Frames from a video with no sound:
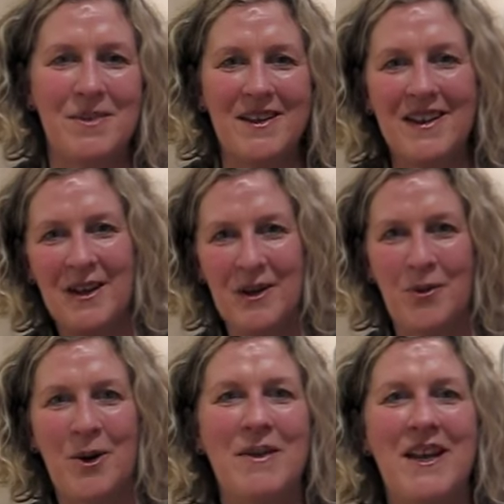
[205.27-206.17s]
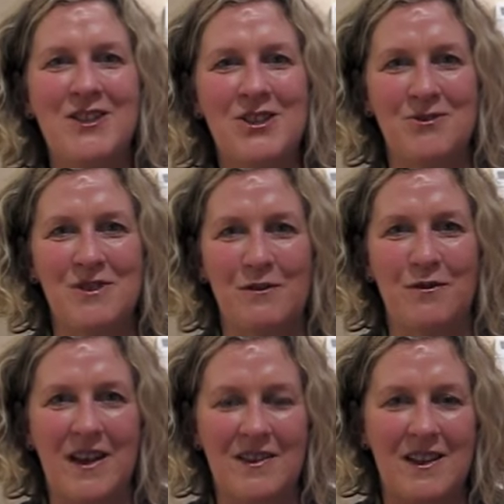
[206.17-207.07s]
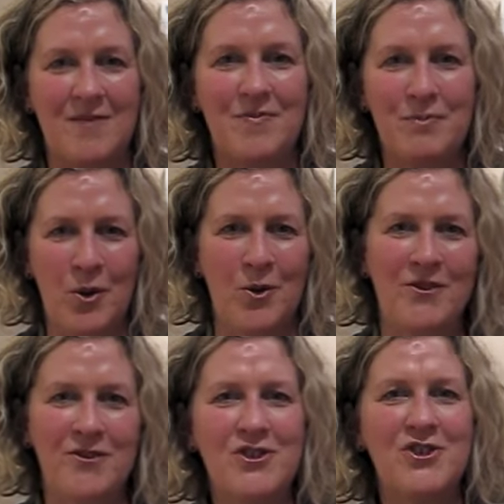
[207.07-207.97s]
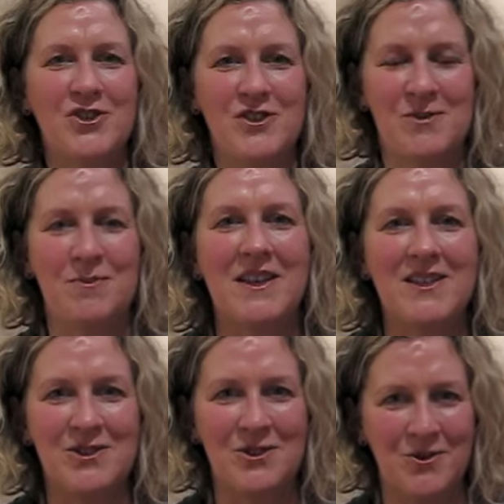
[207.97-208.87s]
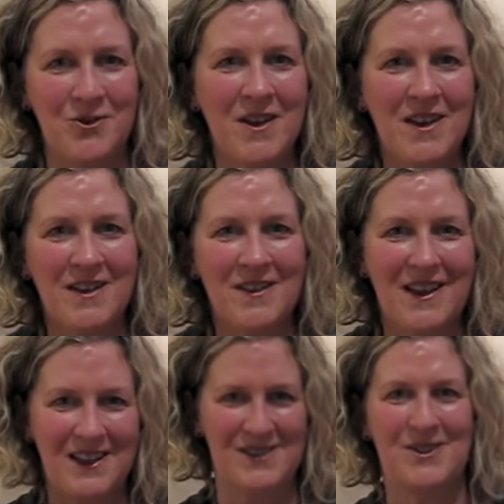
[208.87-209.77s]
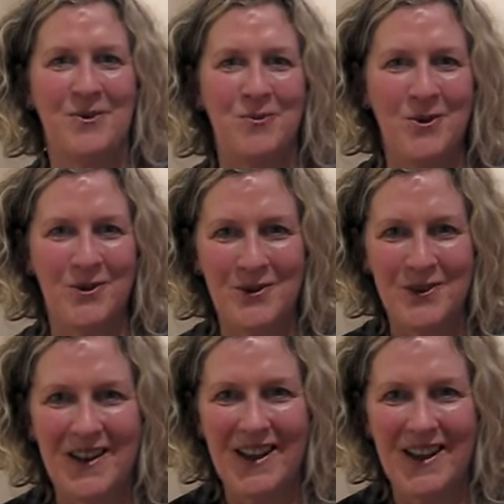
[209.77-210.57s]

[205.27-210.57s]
But what I'm getting to is the fact that Paula introduced me to the outside world,